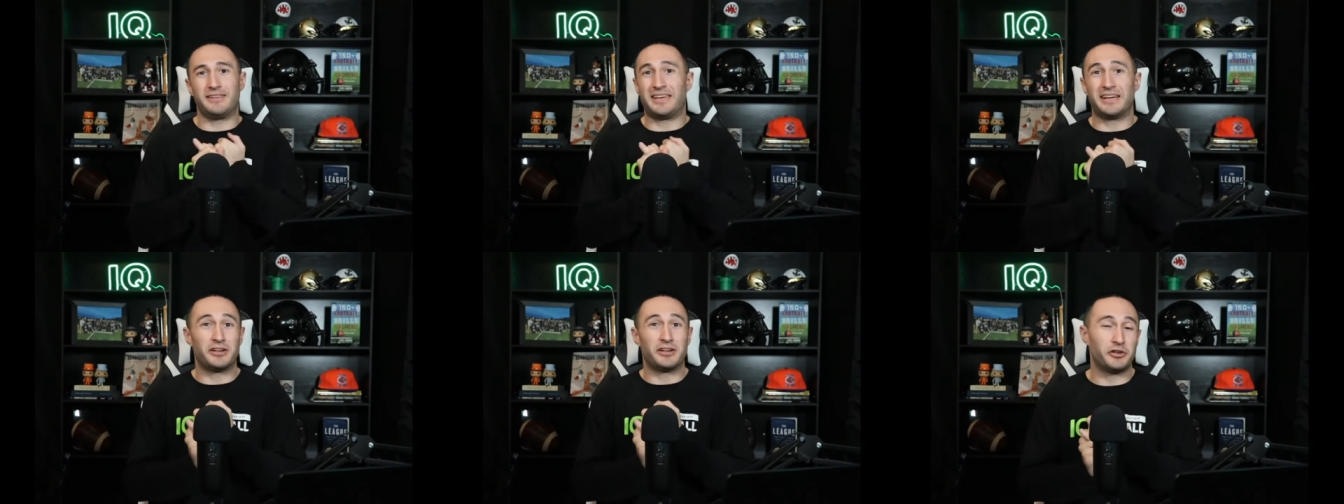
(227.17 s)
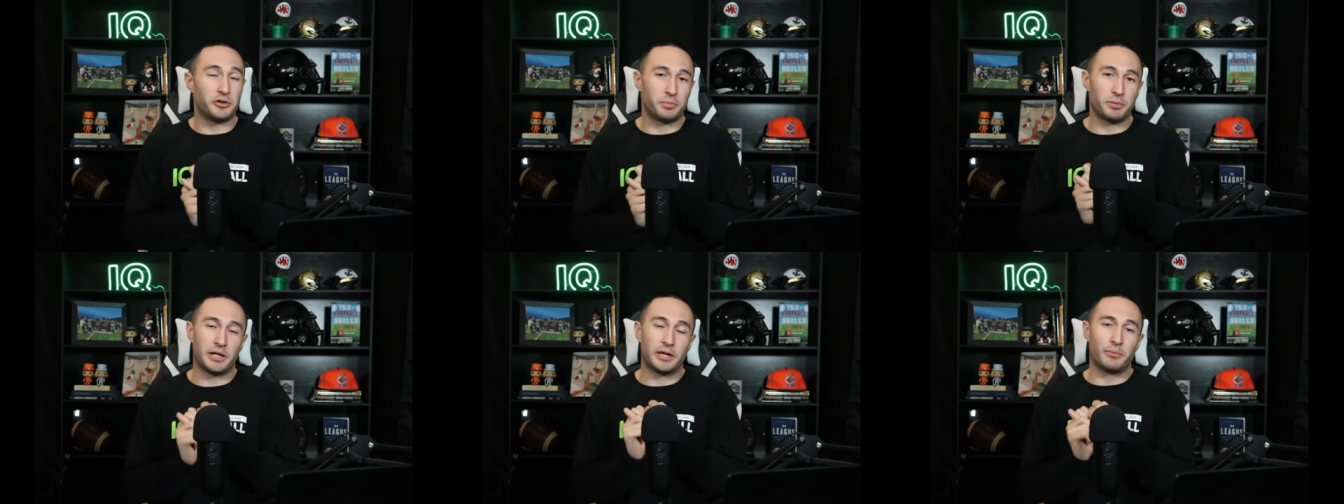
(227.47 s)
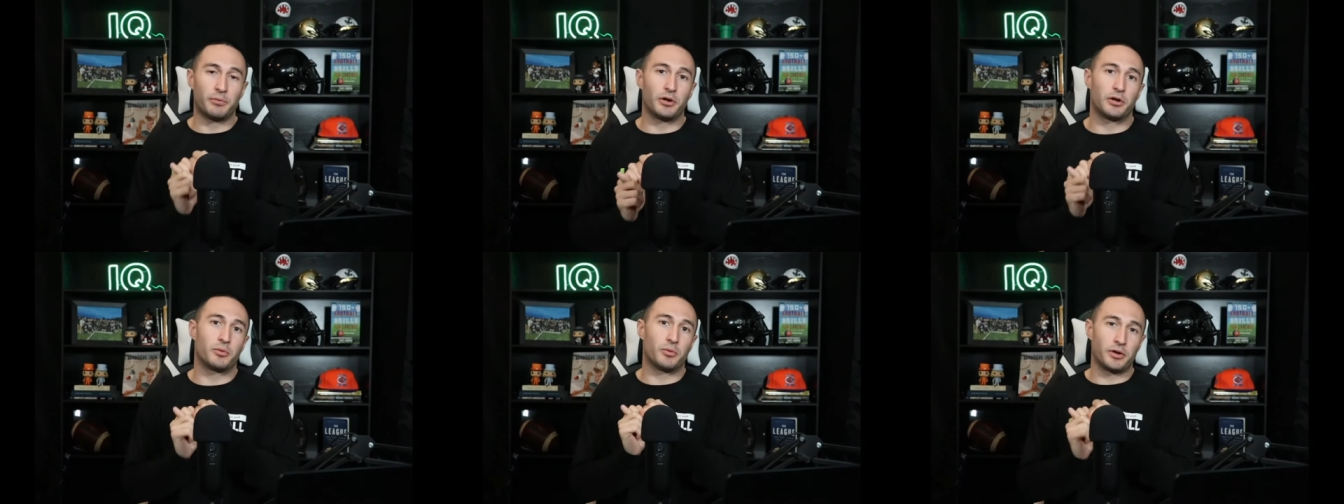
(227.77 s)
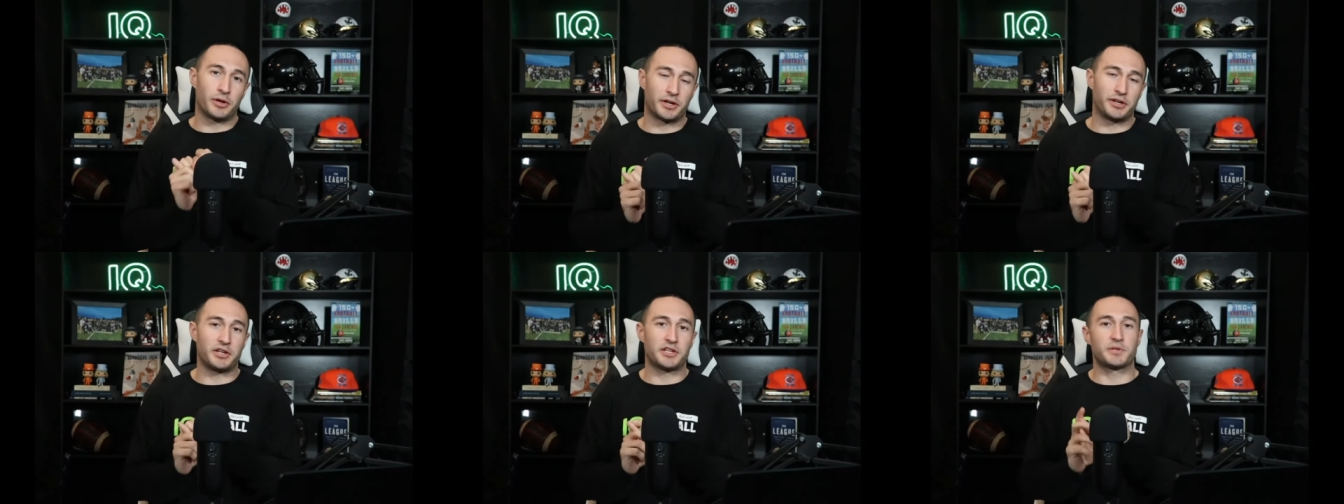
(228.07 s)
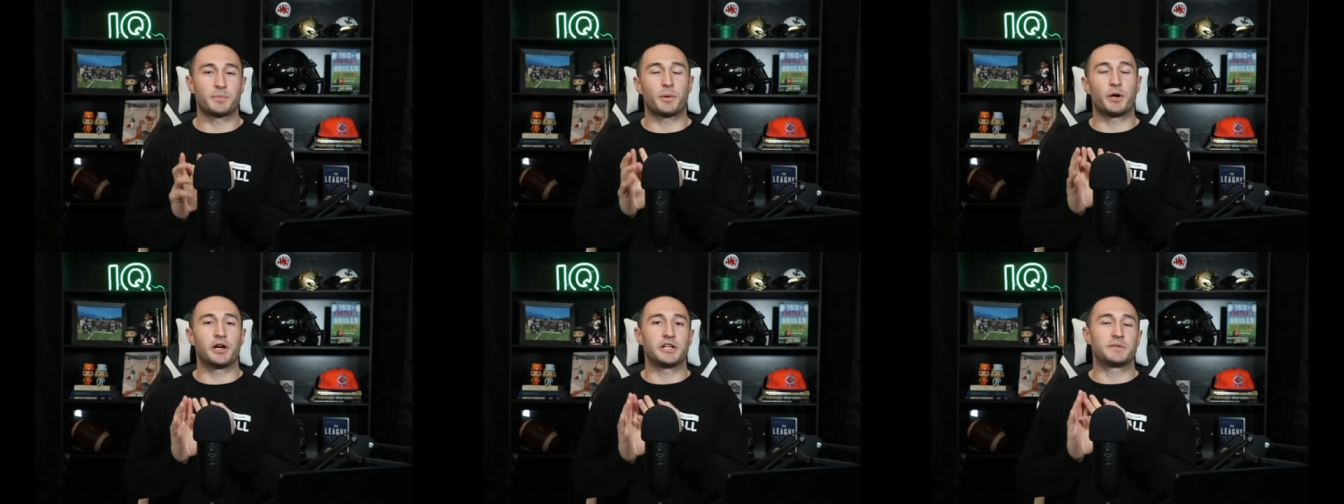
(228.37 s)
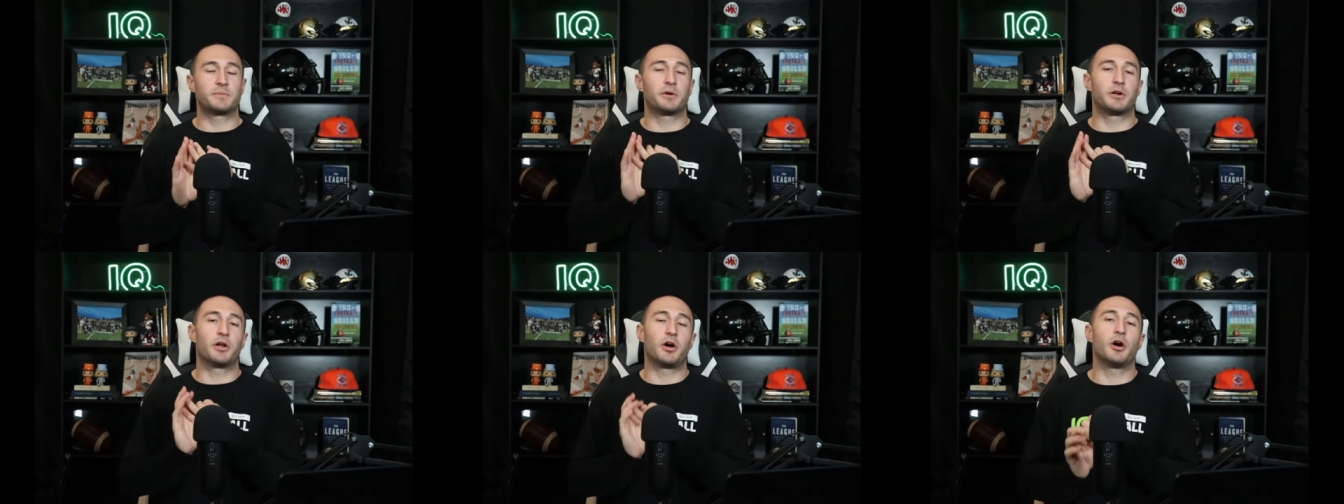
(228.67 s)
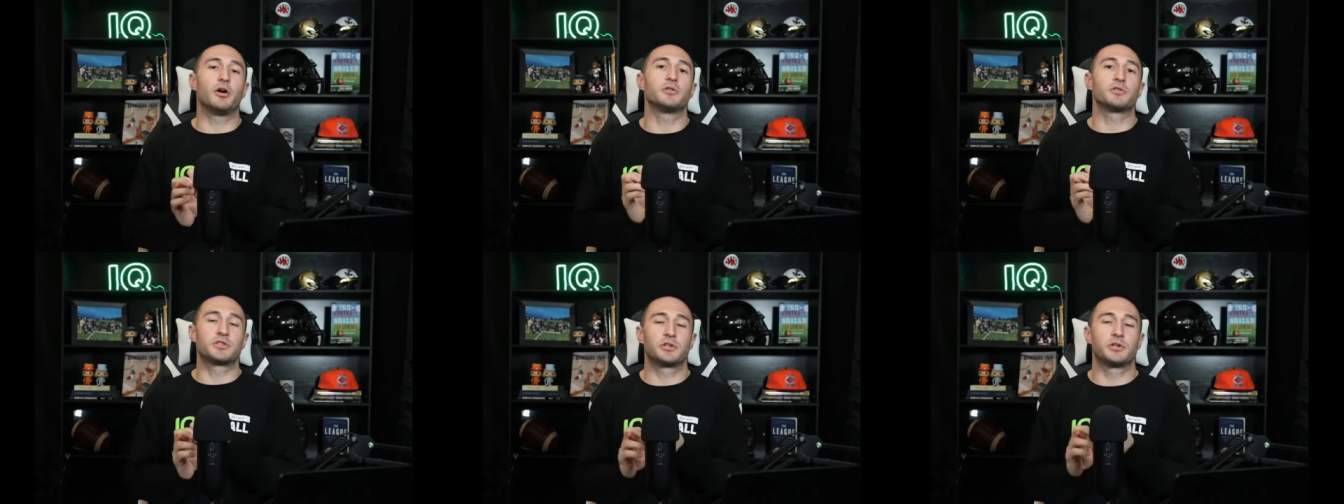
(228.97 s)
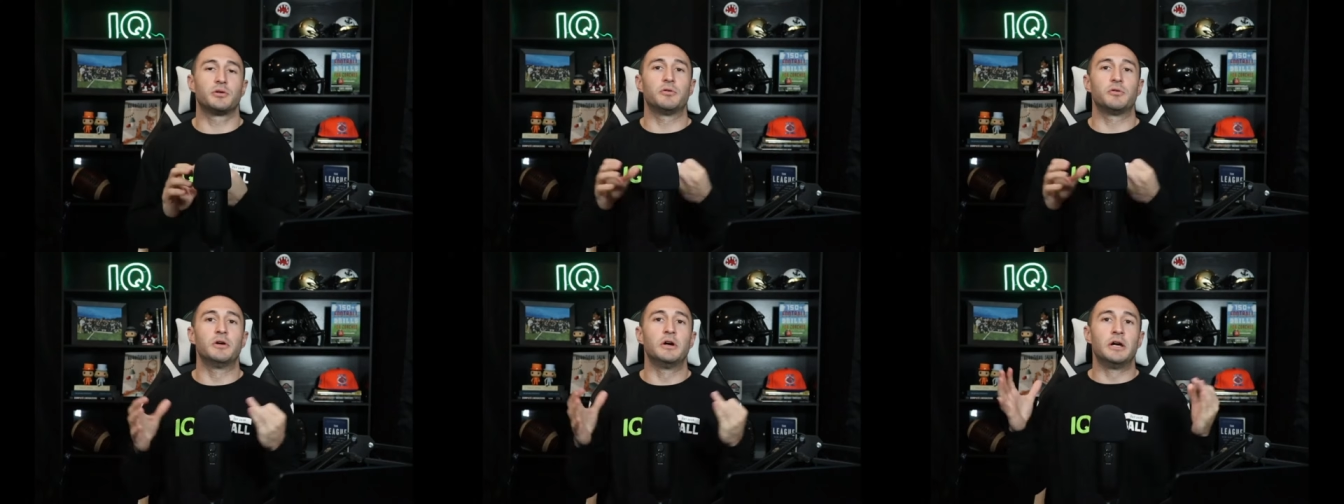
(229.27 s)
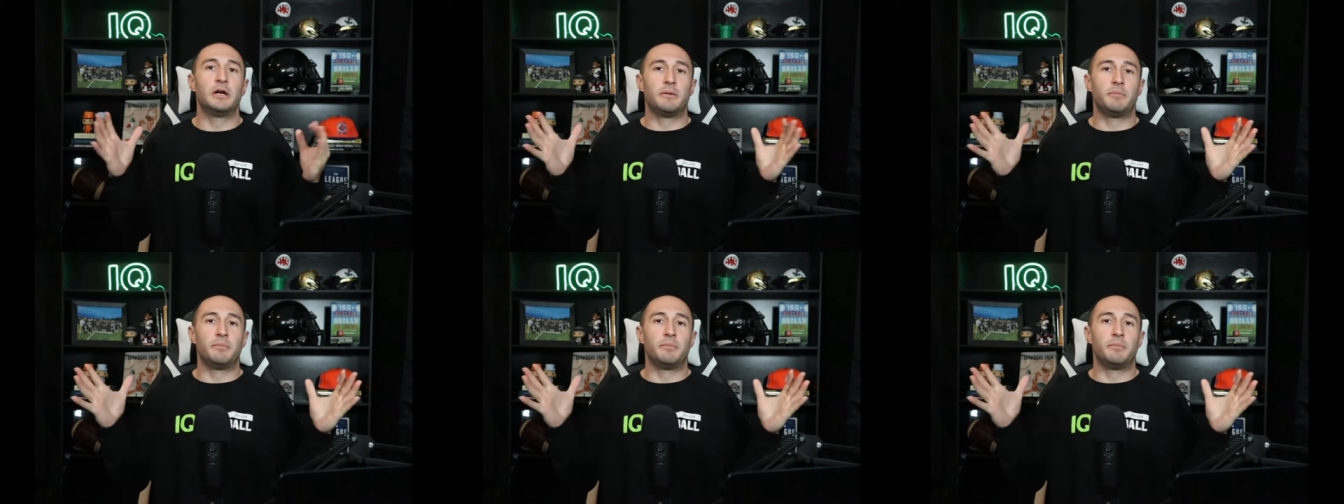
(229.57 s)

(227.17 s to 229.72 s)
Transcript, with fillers: get in your playbook, work on your smarts, but also